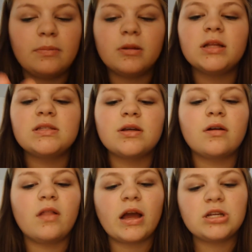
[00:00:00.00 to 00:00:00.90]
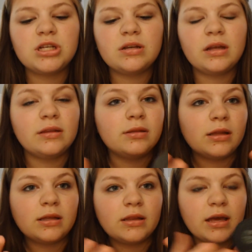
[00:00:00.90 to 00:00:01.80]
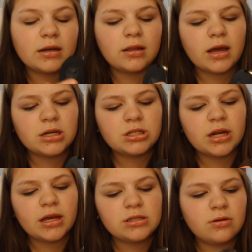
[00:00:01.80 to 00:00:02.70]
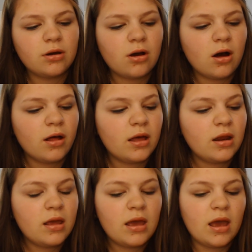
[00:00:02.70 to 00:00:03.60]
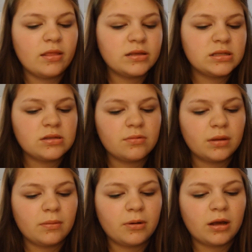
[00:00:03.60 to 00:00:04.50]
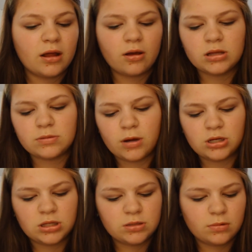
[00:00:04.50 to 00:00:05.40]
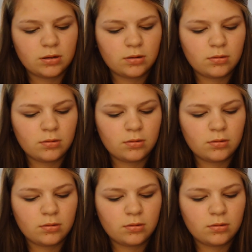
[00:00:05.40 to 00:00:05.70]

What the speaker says: Pulitzer collection, in Lilyland collection, I guess you could call it. And this is a really pretty color. I'll swatch this one.